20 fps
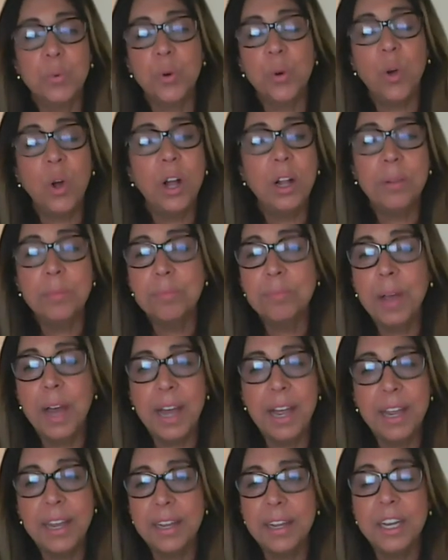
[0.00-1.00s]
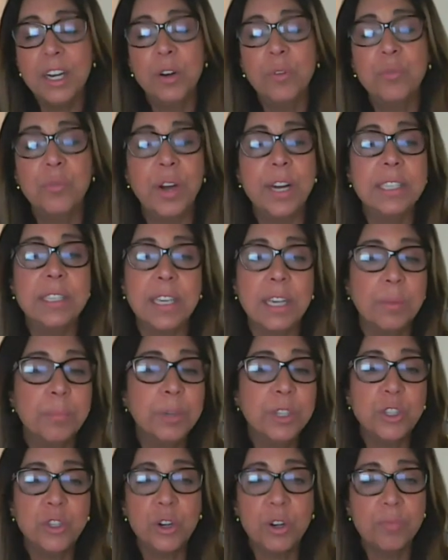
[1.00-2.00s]
We're all my, you know, friends. The
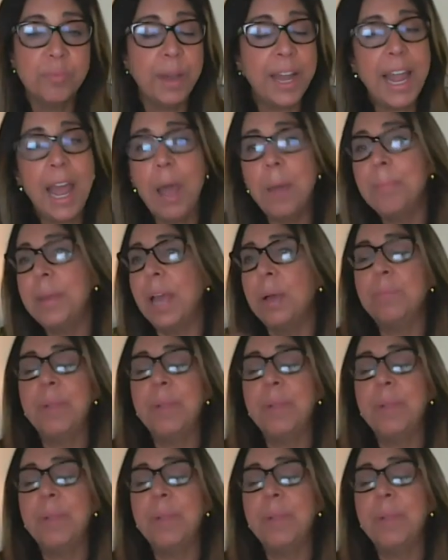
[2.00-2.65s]
commissioner of Miami.